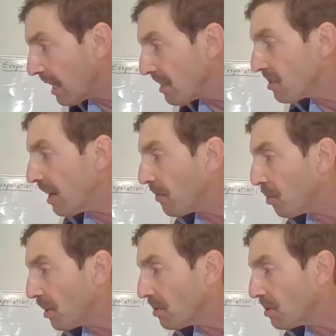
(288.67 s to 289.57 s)
got 7.
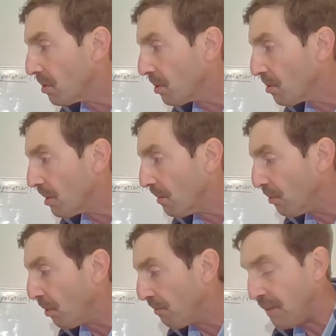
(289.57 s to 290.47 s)
1, 2, 3,
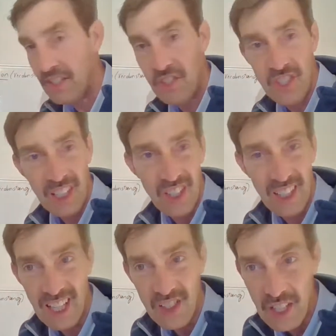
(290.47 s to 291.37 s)
4, 5, 6. I
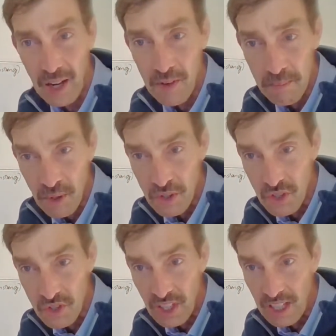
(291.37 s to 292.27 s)
got a 7th
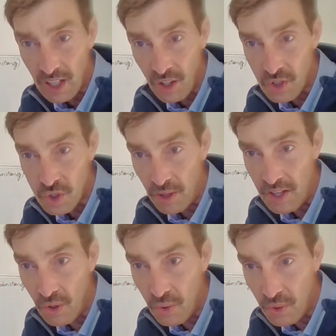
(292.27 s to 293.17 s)
person. Say hello so I
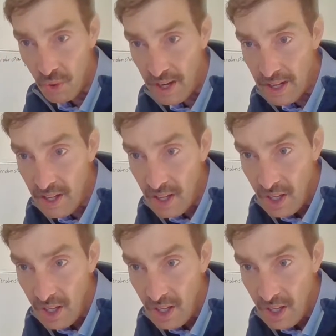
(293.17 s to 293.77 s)
know who you're at.